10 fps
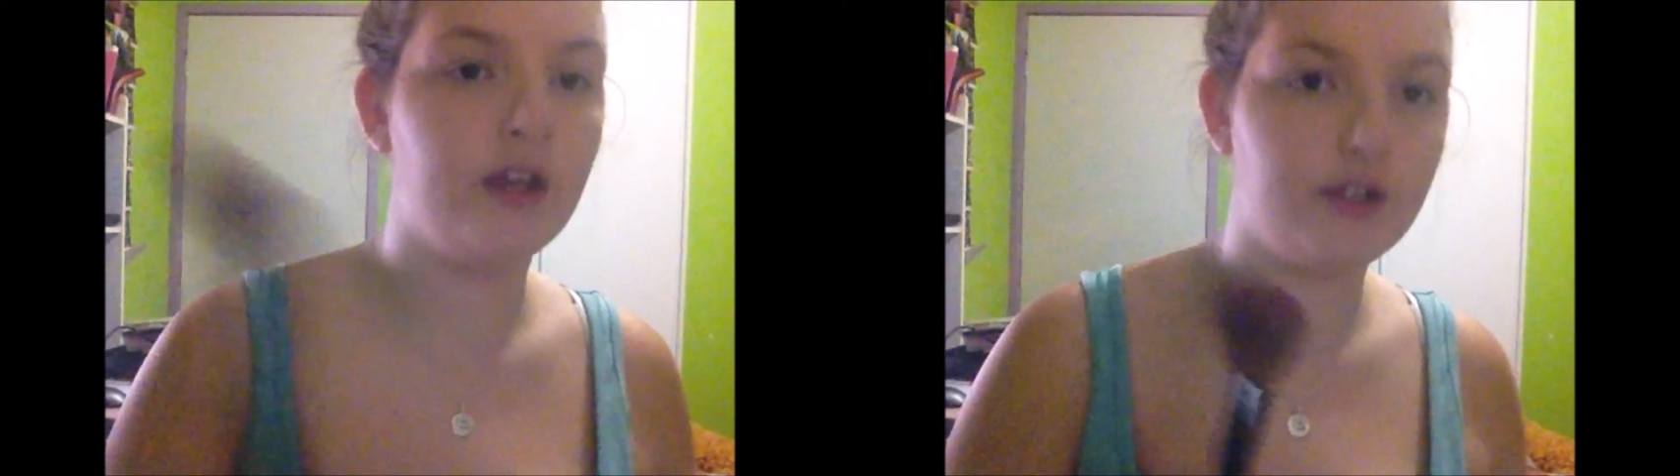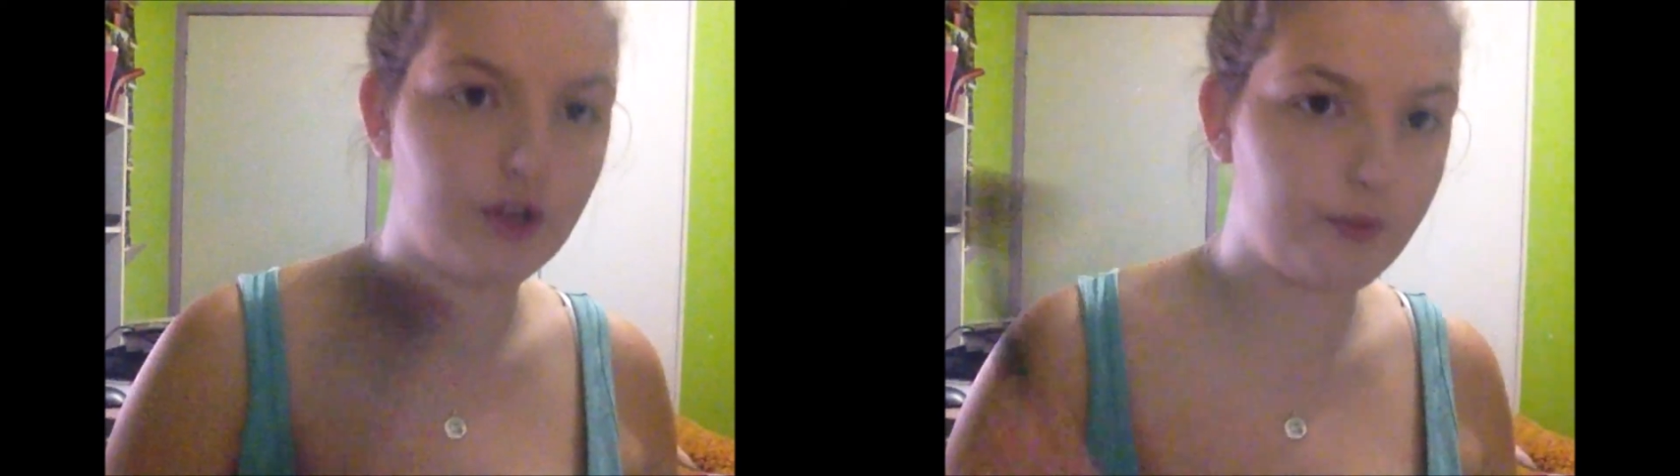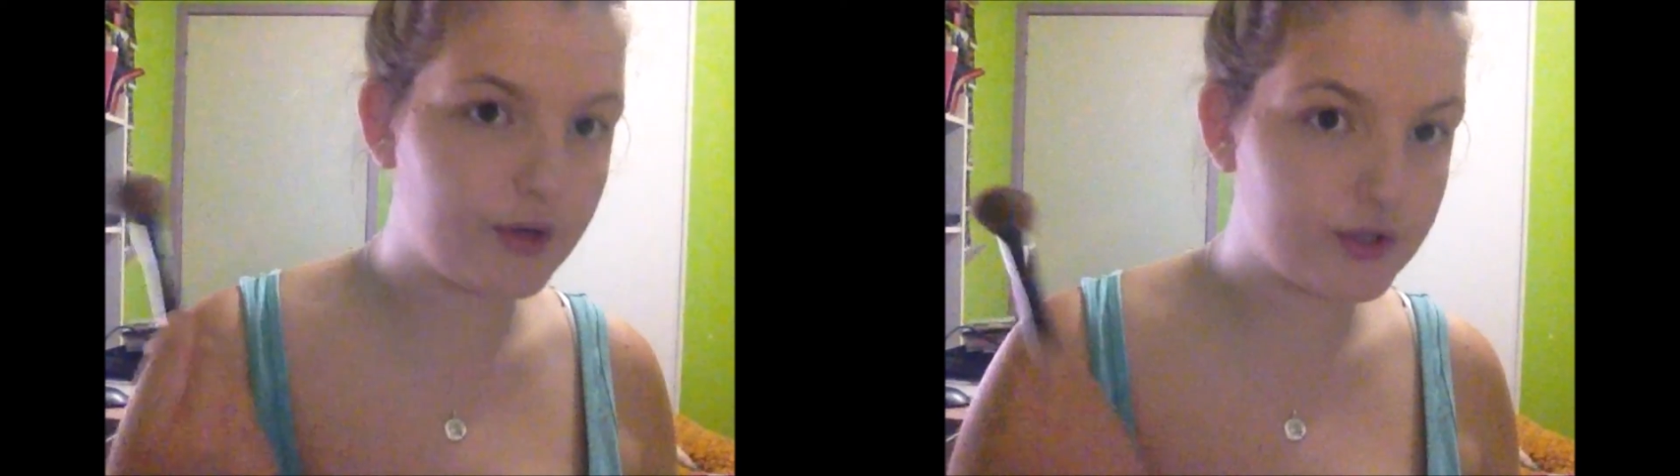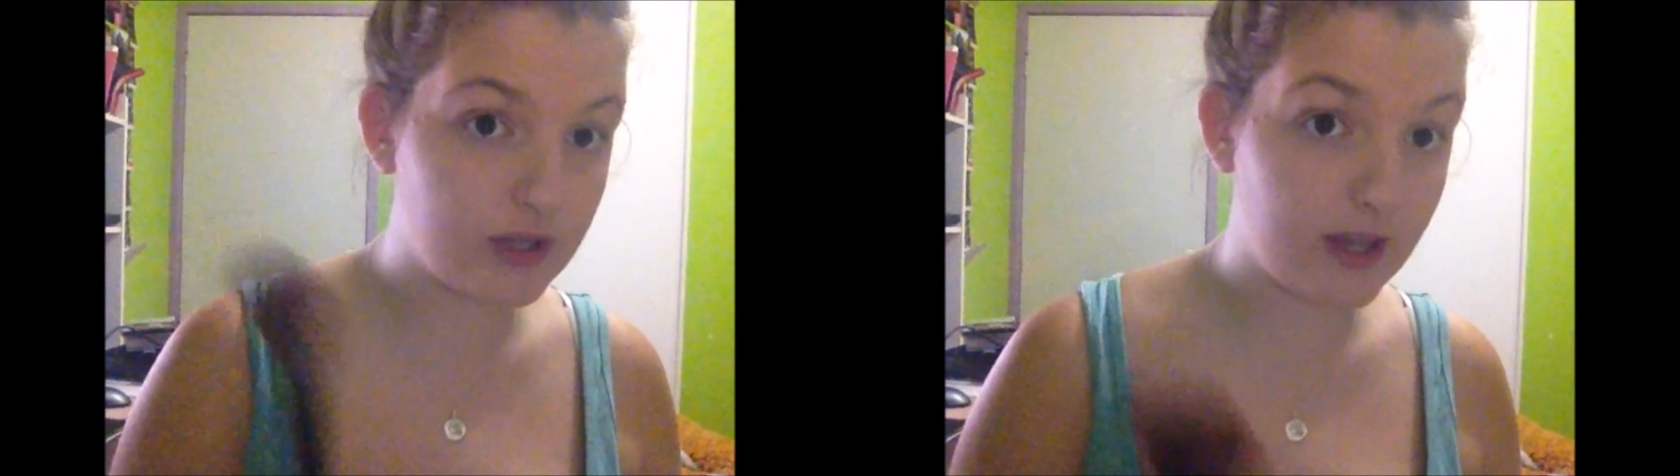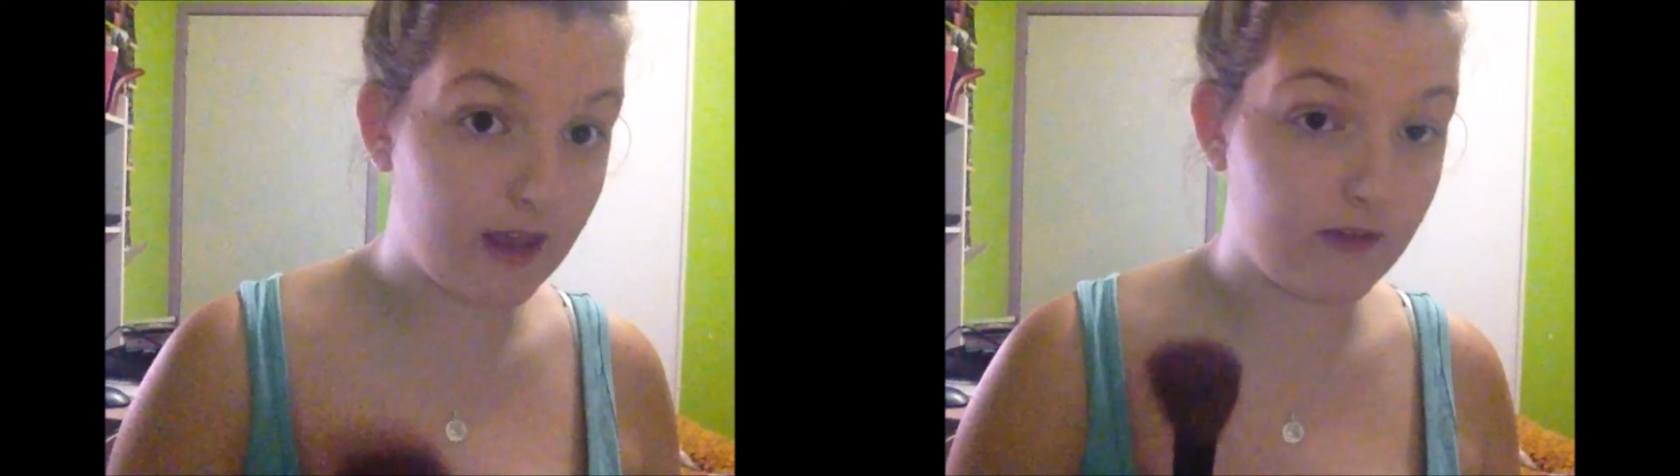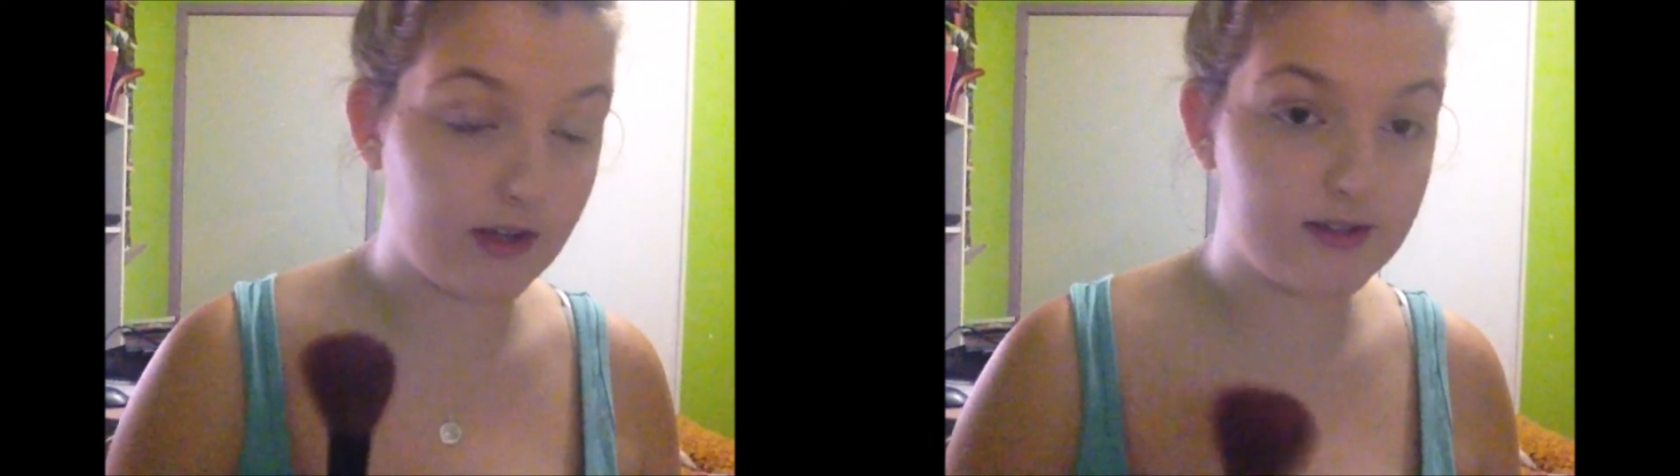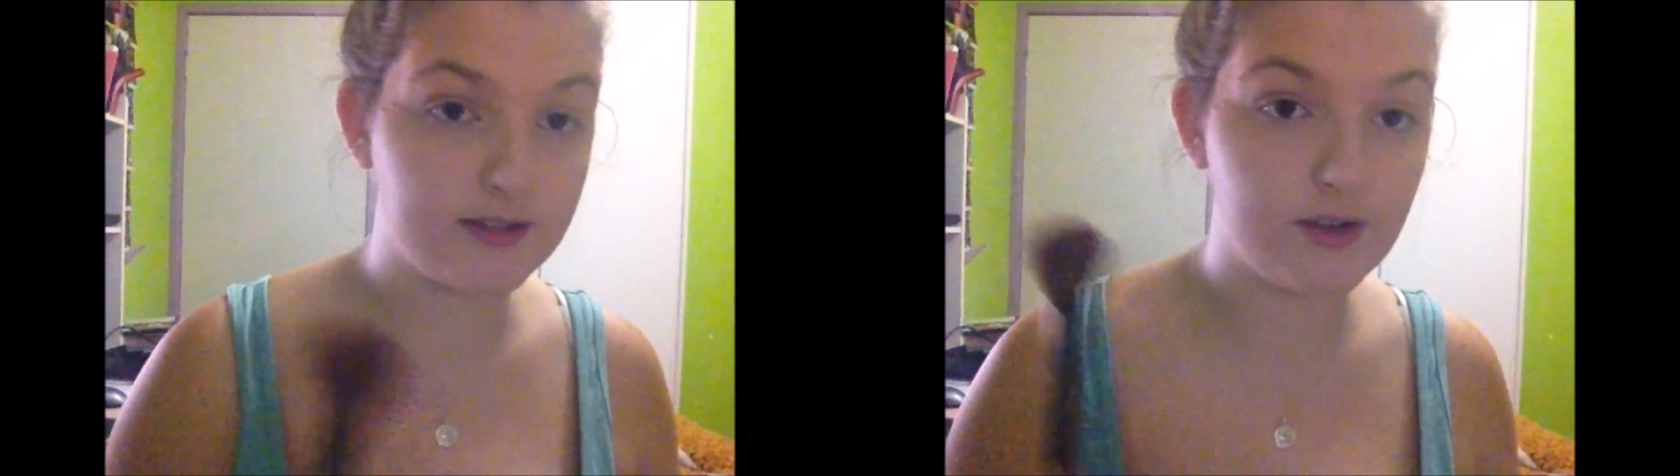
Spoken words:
Don't want it too heavy, it's